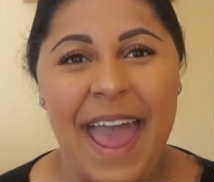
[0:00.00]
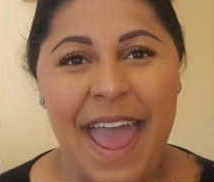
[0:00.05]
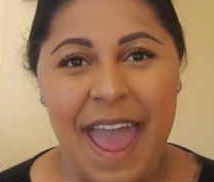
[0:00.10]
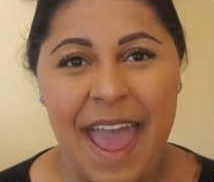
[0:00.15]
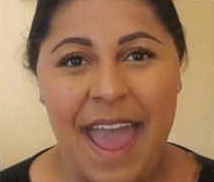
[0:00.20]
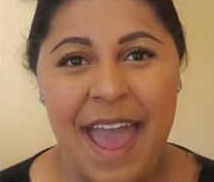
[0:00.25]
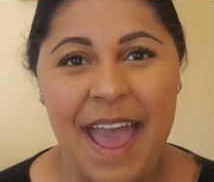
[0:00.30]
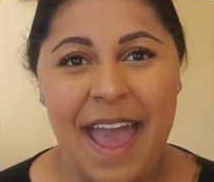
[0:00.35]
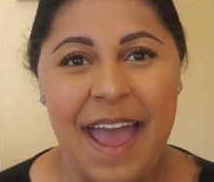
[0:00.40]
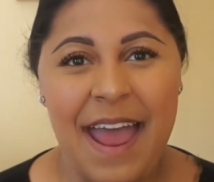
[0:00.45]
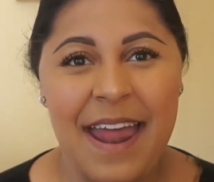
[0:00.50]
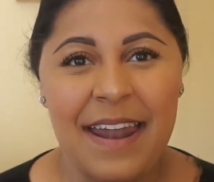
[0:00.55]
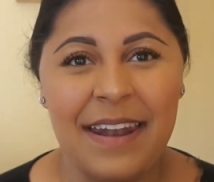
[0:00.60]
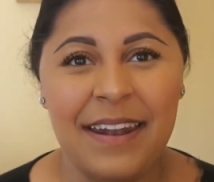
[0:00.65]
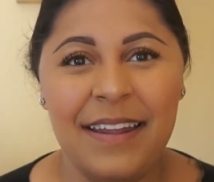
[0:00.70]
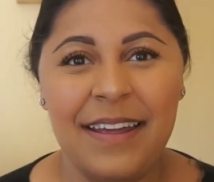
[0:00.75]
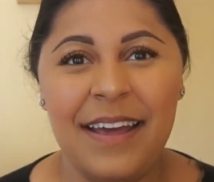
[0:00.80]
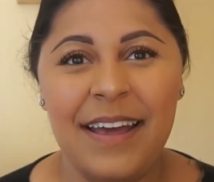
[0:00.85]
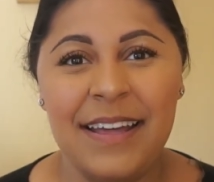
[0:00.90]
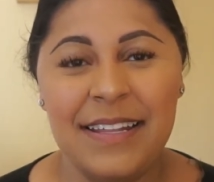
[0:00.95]

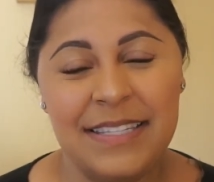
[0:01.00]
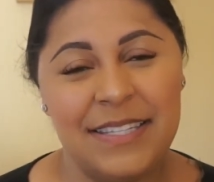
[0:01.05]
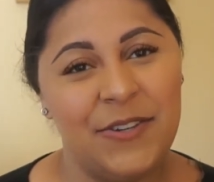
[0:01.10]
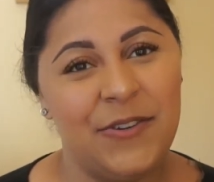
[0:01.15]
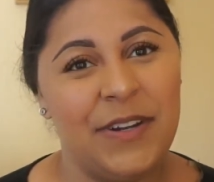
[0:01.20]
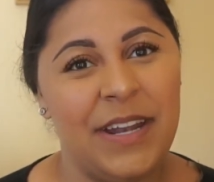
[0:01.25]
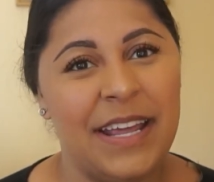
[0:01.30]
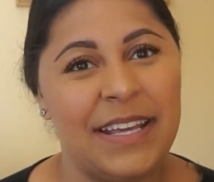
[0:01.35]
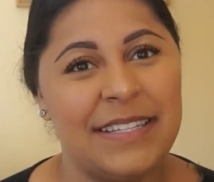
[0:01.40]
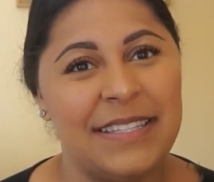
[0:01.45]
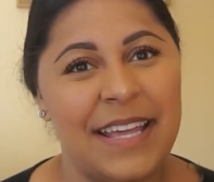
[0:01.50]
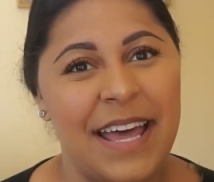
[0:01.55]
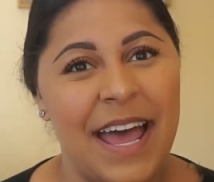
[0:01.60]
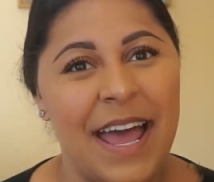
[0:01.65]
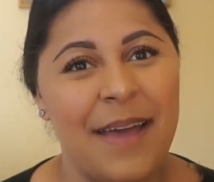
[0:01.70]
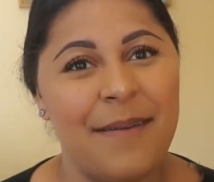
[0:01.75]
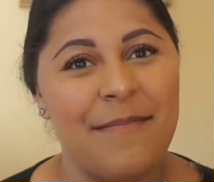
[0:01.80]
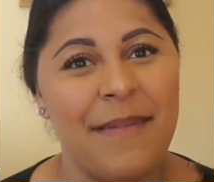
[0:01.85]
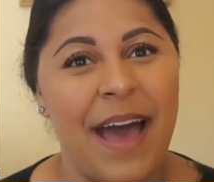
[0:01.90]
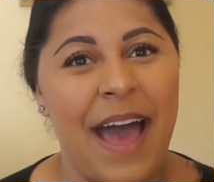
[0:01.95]
And until next
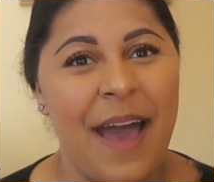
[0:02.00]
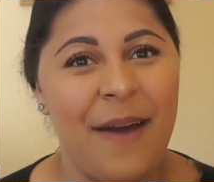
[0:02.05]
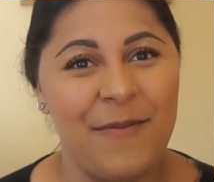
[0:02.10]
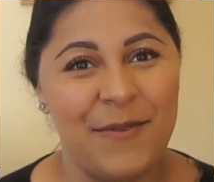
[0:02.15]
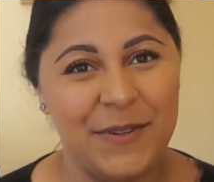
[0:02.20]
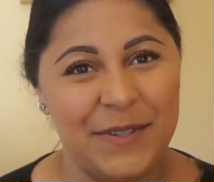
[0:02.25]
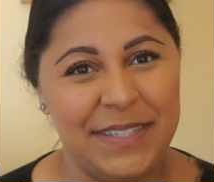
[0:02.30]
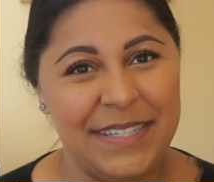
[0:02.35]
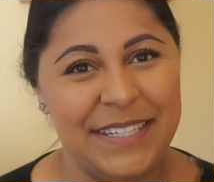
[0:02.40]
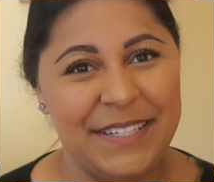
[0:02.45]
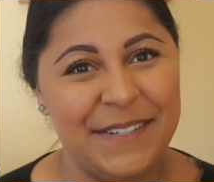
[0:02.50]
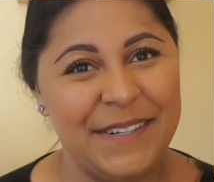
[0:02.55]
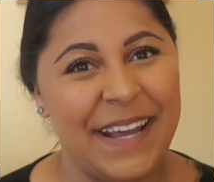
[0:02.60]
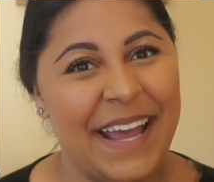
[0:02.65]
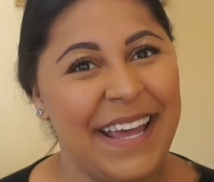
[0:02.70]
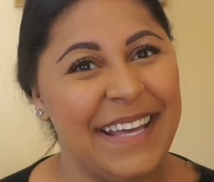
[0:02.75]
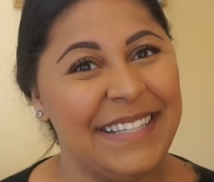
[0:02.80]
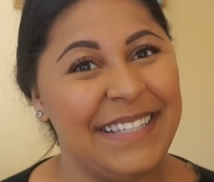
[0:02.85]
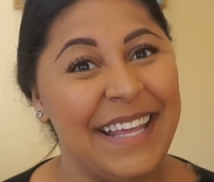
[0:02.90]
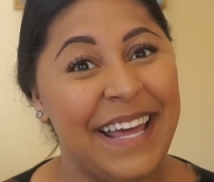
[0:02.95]
time, I will see you
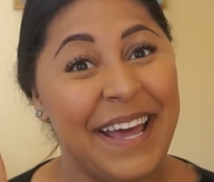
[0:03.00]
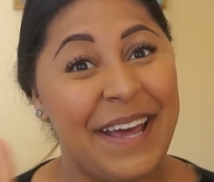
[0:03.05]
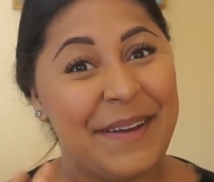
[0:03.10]
guys.